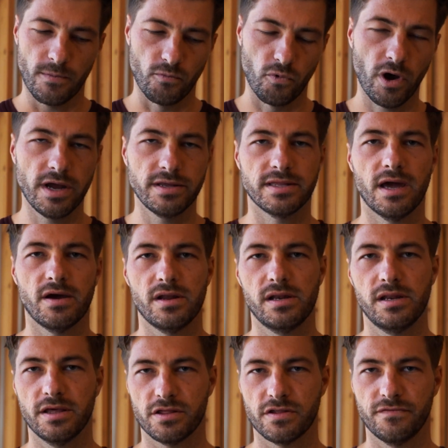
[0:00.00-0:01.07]
write down a
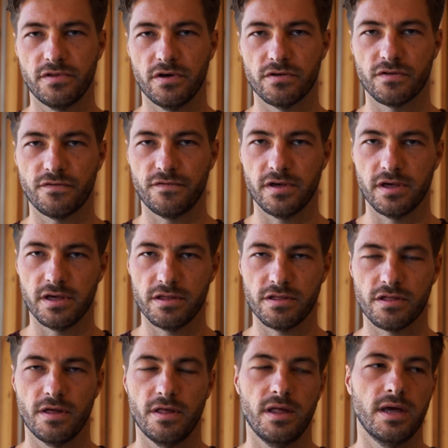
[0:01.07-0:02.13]
list of those
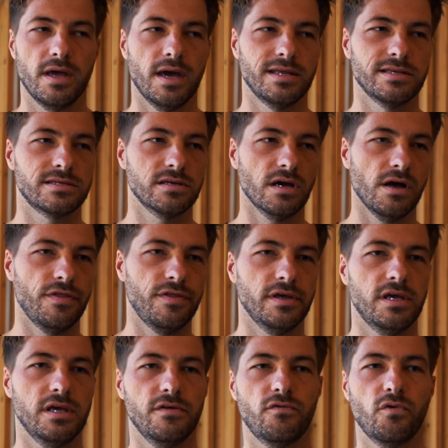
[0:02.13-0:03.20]
fears and start
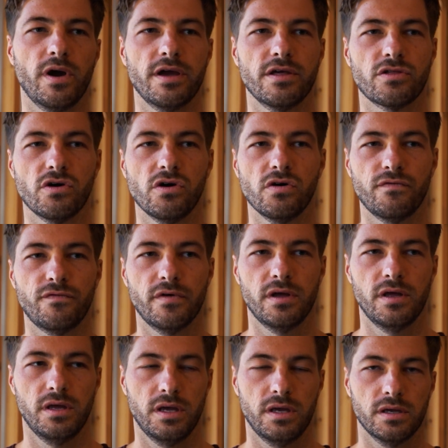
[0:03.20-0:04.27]
thinking of ways of
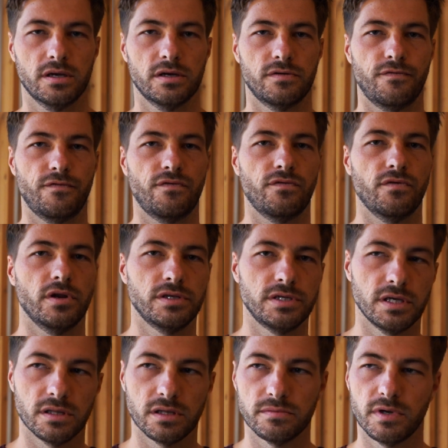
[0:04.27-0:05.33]

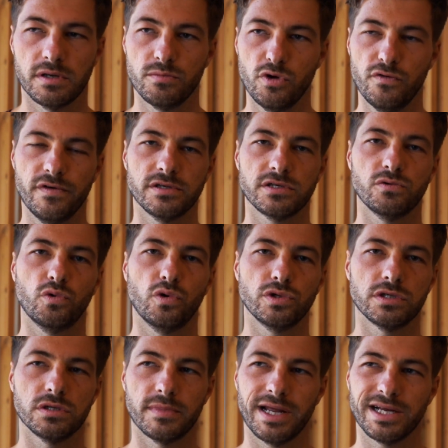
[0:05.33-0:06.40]
confronting them and moving
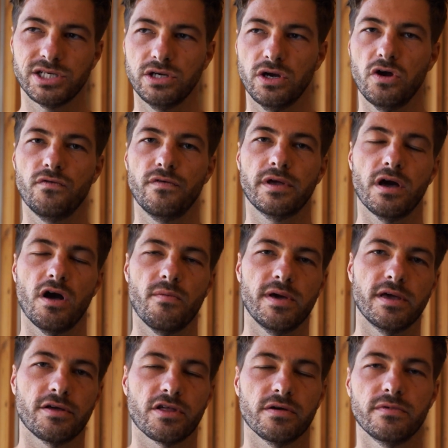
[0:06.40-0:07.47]
towards them and actually
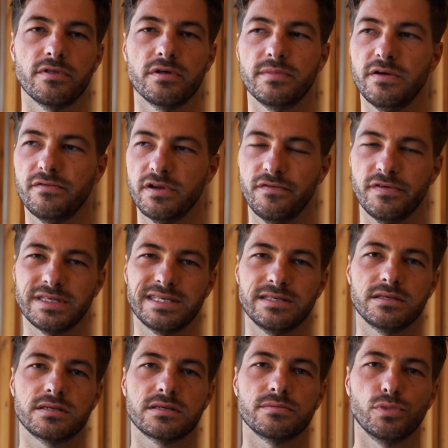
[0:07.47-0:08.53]
overcoming some of them, even if it's
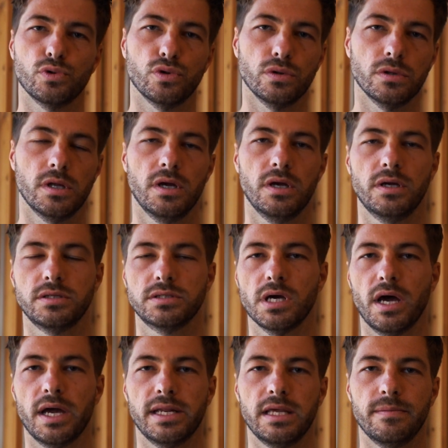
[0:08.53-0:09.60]
in small,
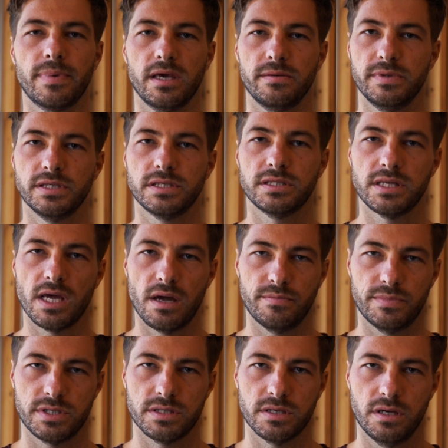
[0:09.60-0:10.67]
tiny baby
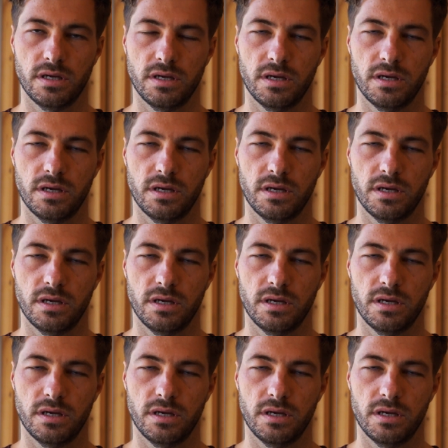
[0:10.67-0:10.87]
steps.